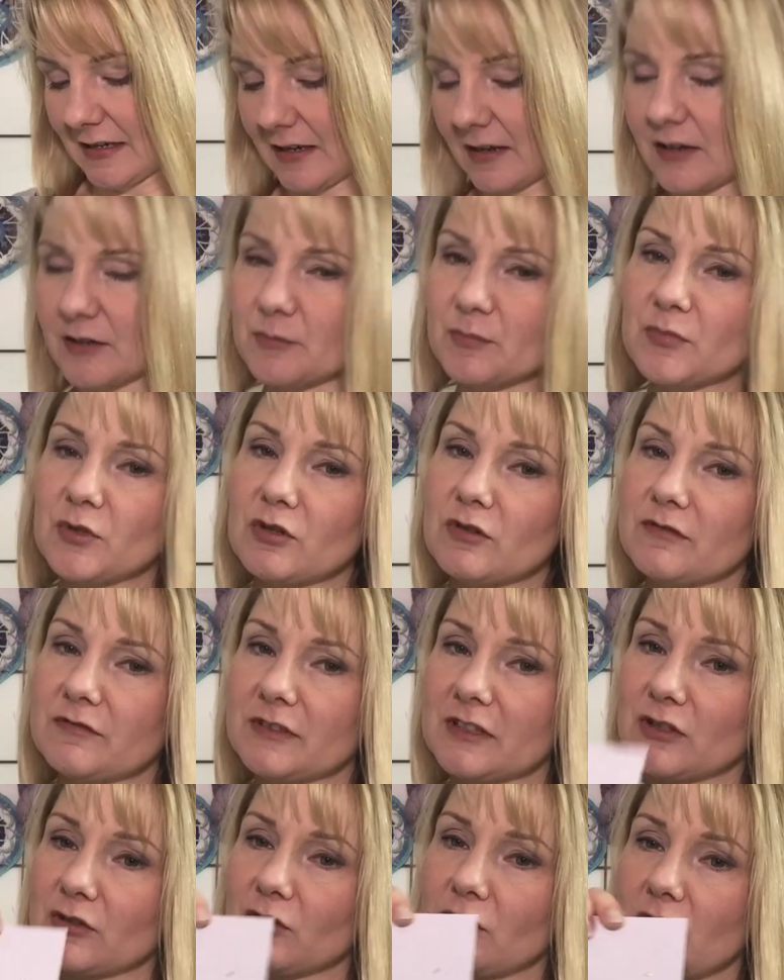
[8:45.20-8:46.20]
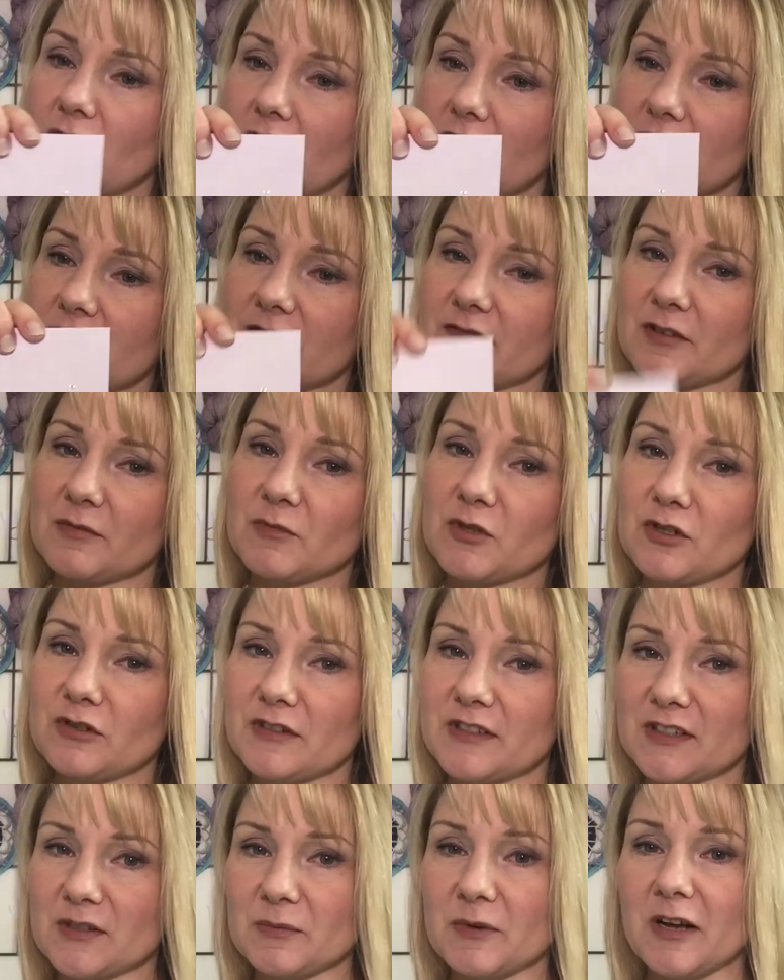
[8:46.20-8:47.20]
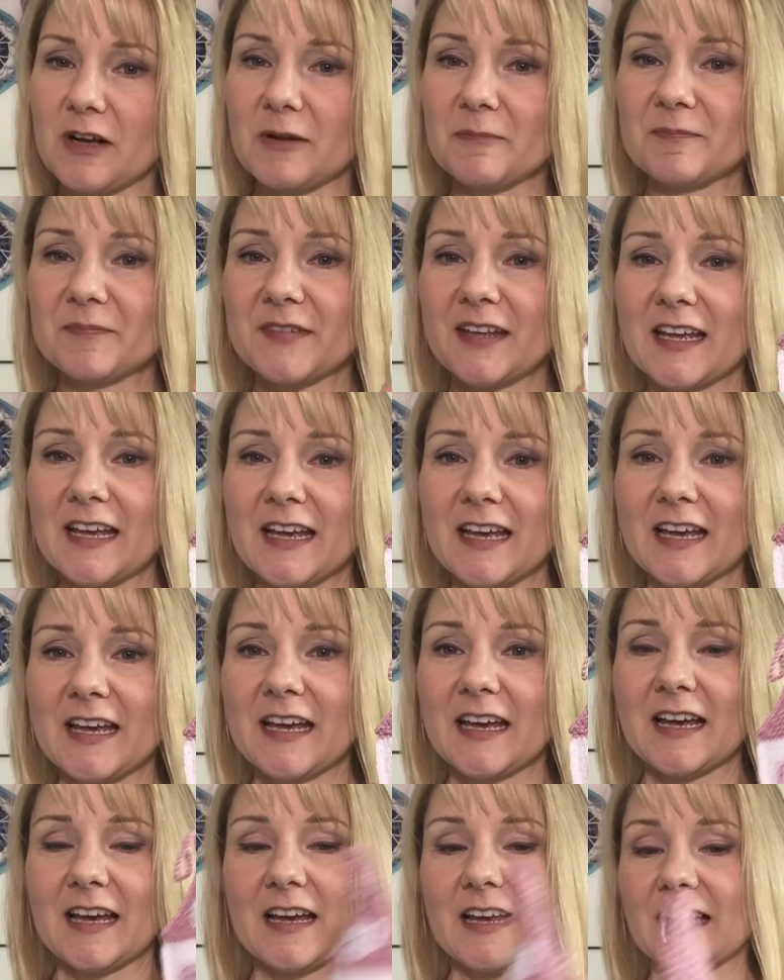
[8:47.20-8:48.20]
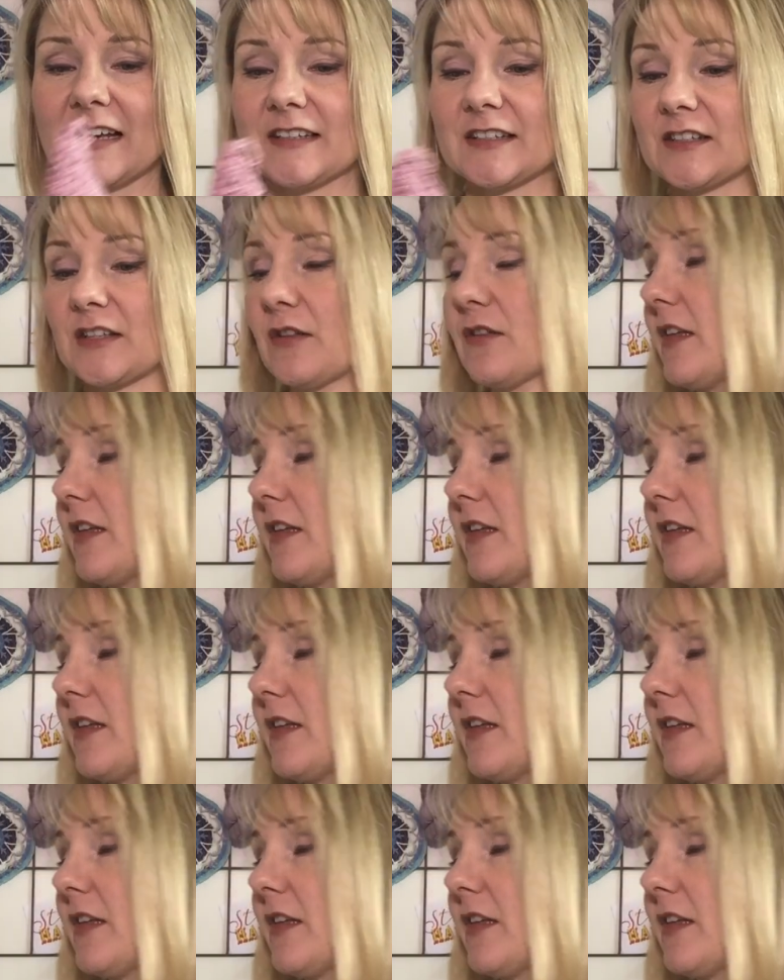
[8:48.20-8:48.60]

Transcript: Got a beautiful little card from her as well. So